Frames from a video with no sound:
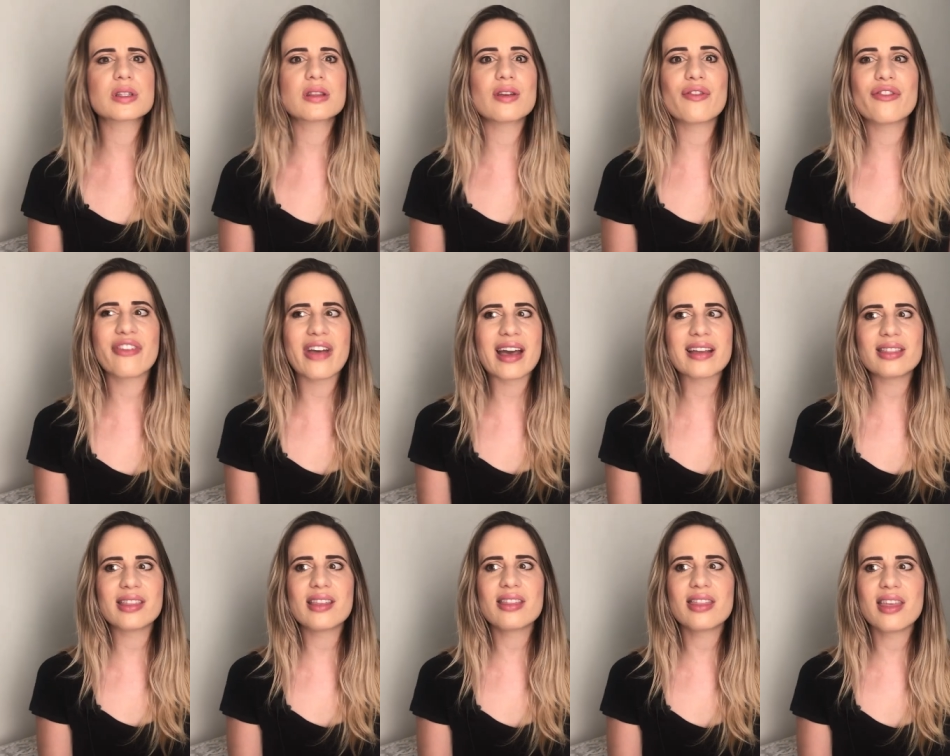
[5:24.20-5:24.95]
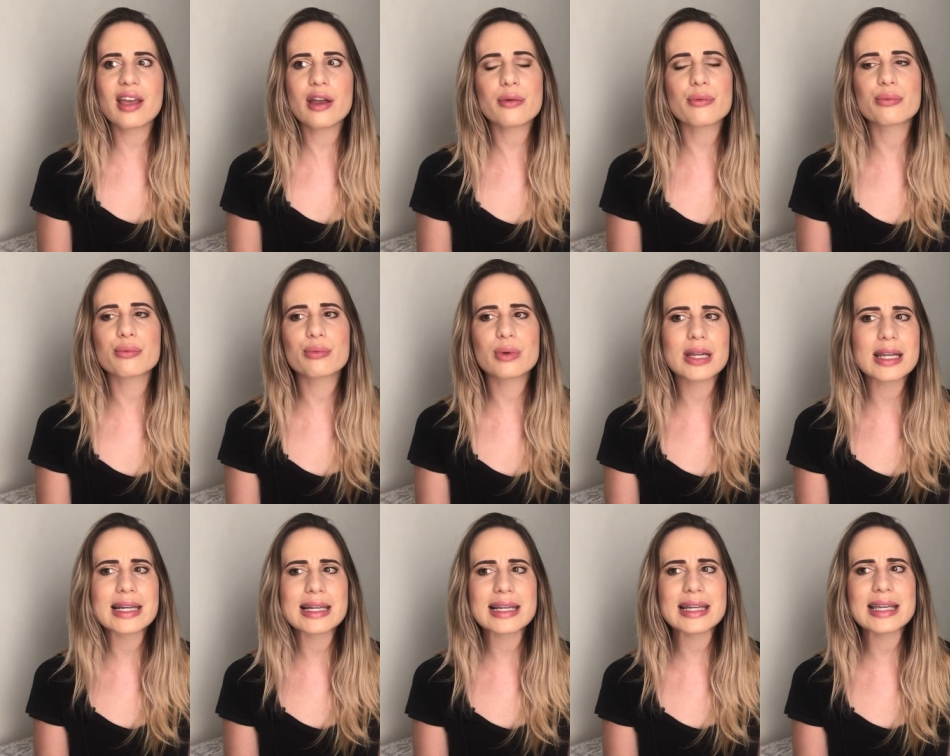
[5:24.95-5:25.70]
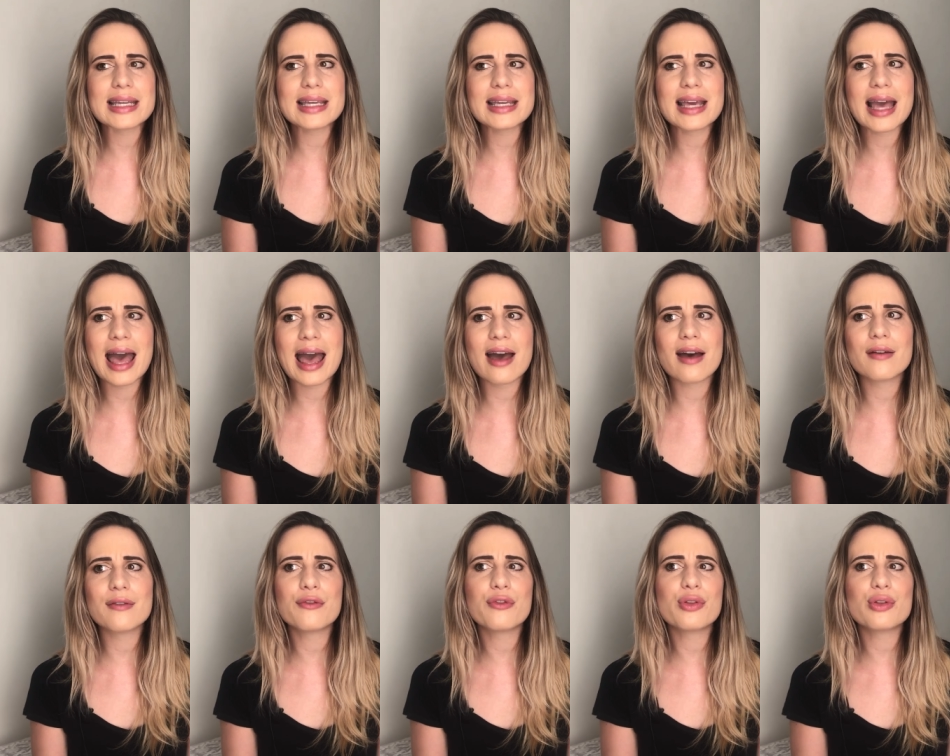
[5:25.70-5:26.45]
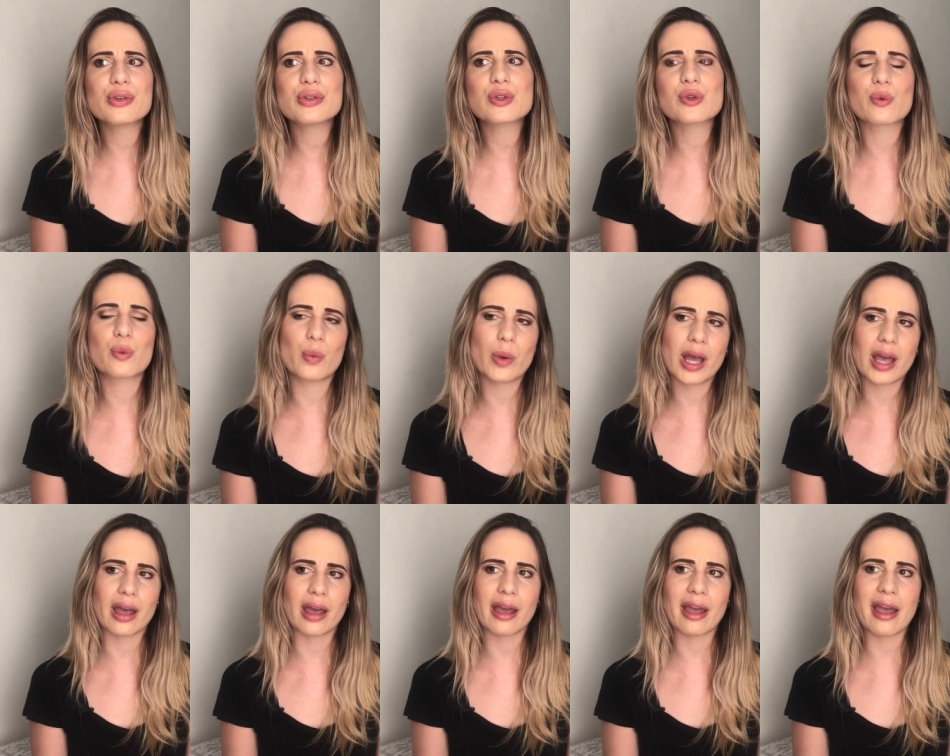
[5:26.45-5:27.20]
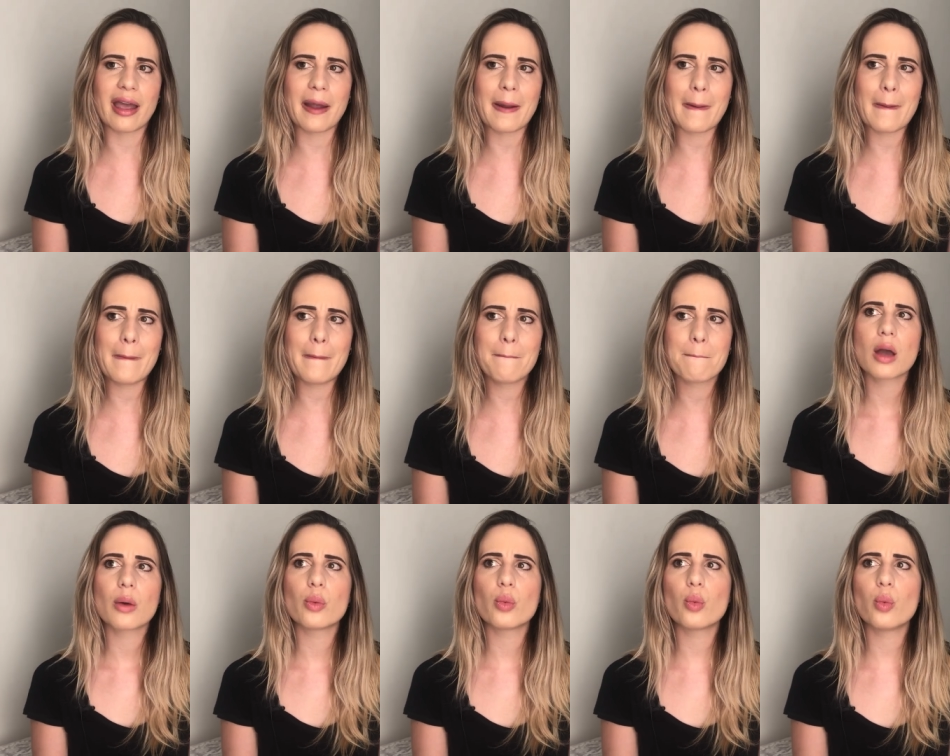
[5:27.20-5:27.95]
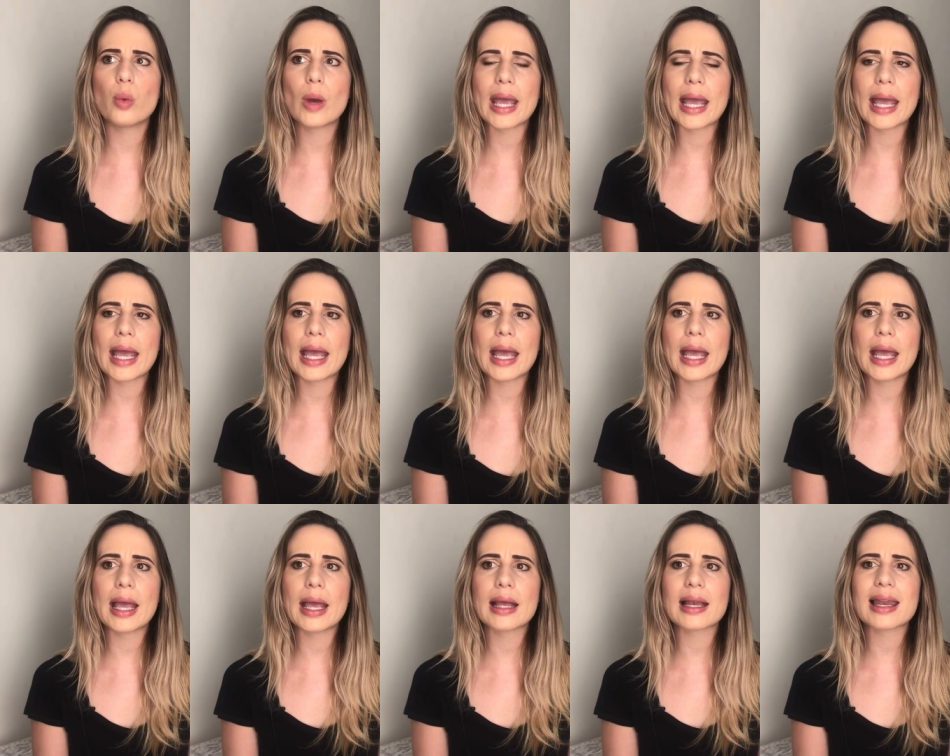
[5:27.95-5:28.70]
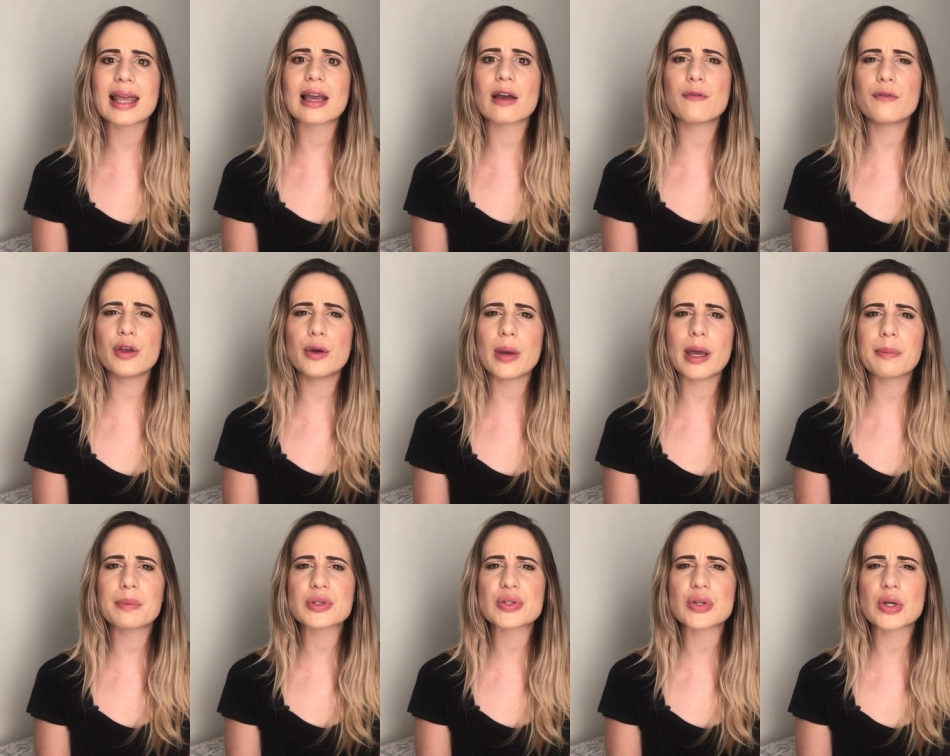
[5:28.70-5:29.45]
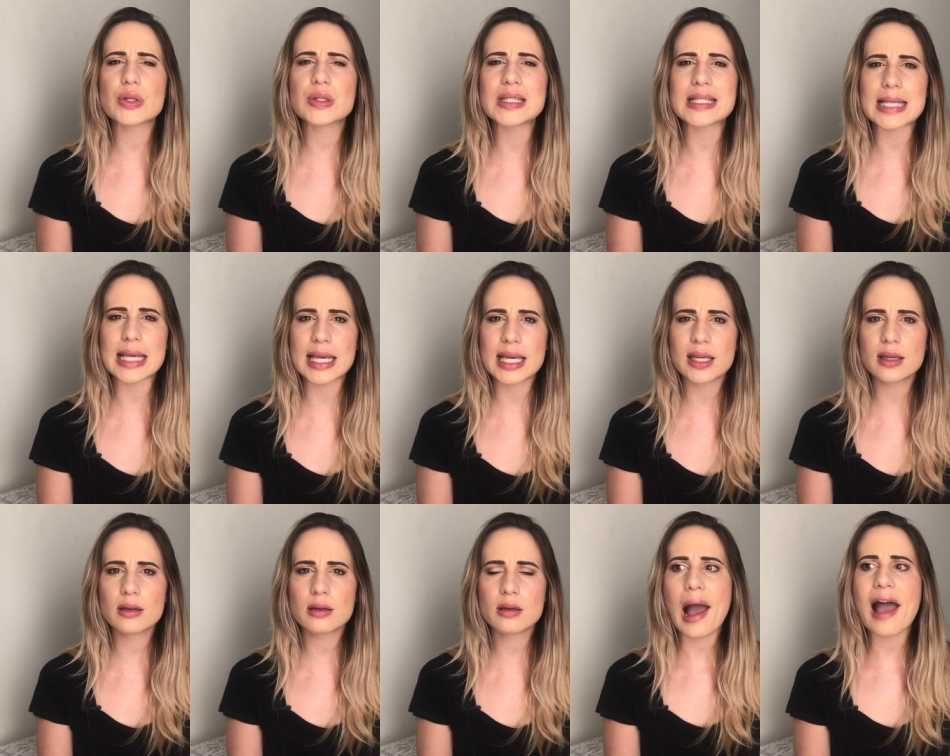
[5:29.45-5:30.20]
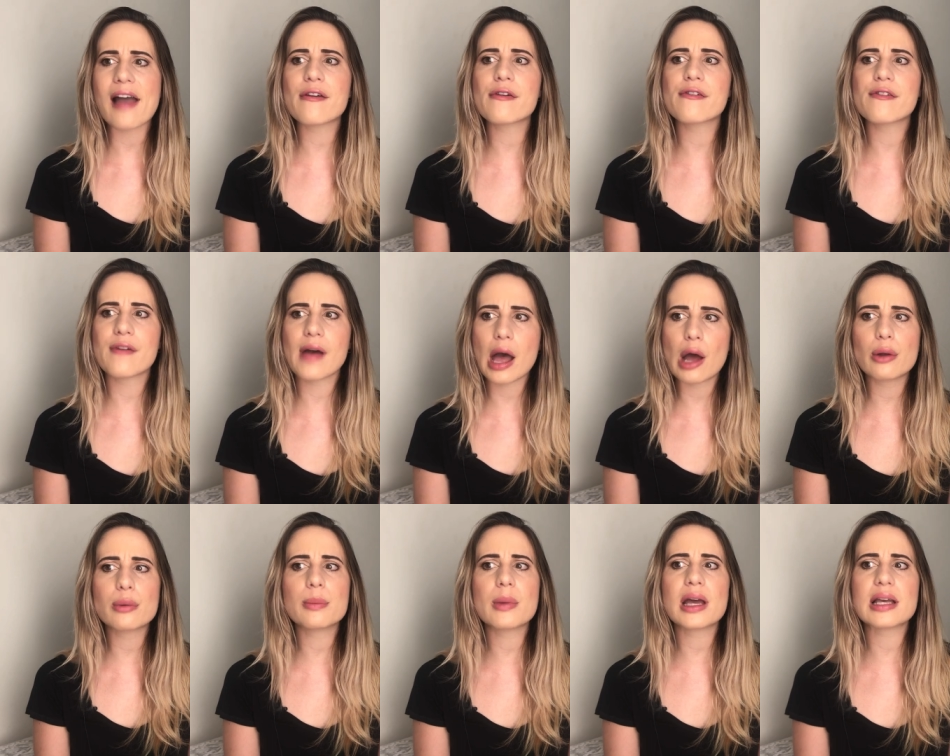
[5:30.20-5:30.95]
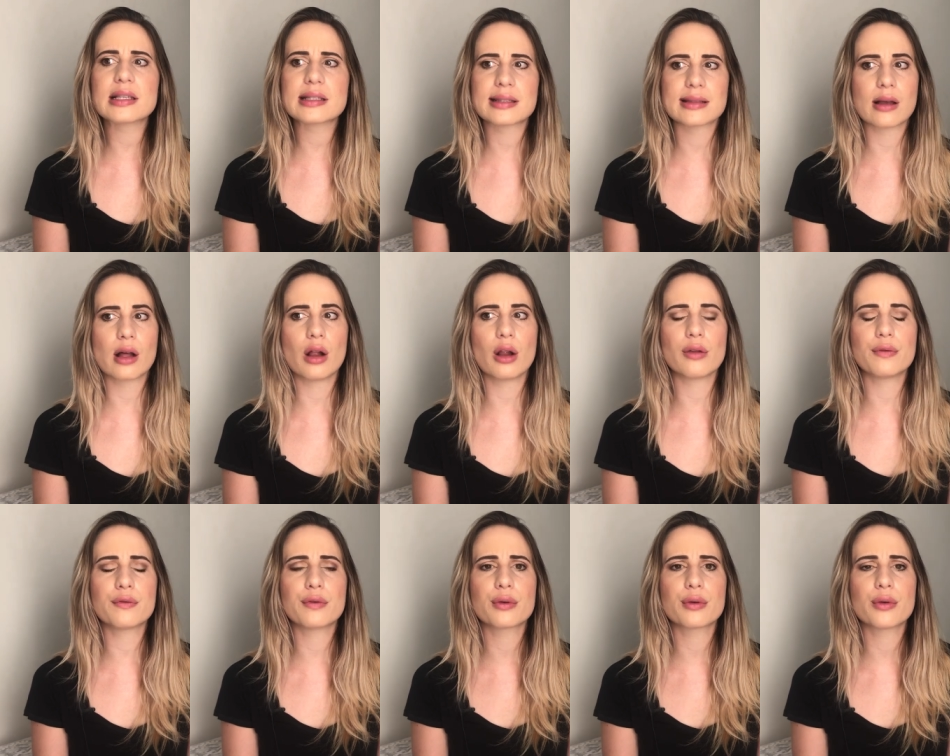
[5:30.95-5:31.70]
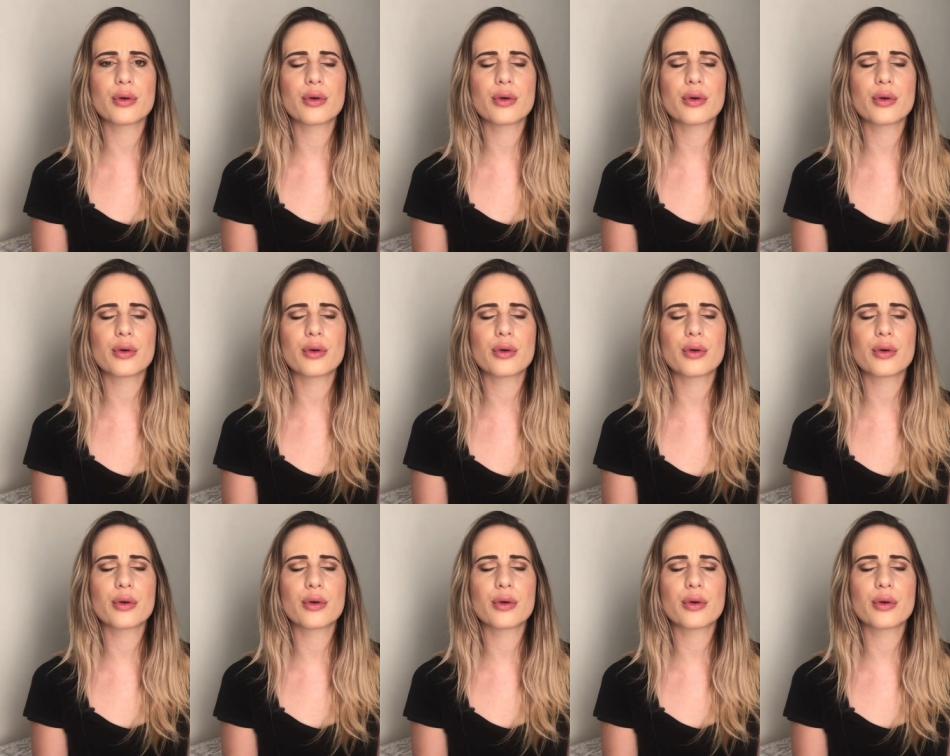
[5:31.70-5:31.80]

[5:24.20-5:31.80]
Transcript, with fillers: the fact that they really have this way where like a few episodes in i found myself